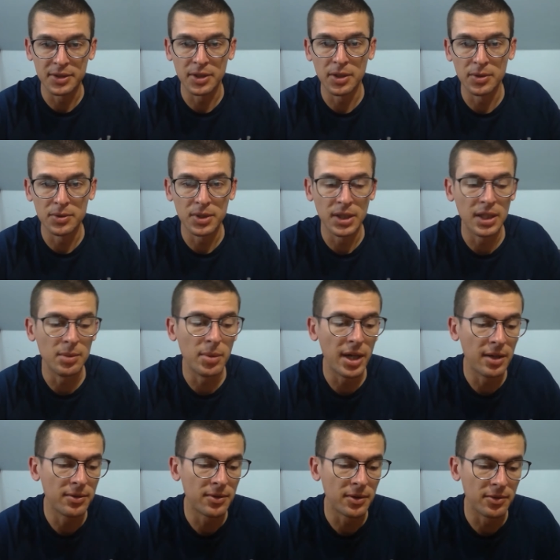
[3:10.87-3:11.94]
go to
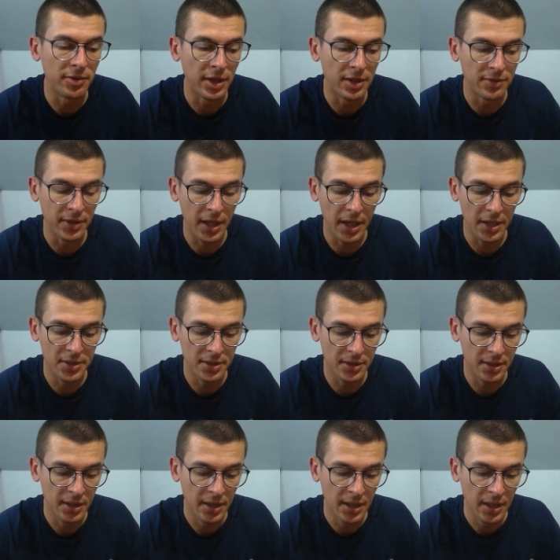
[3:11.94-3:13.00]
eBay for
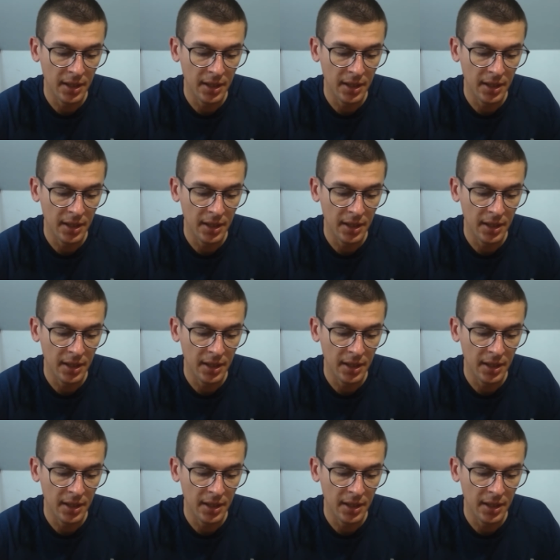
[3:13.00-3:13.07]
verification.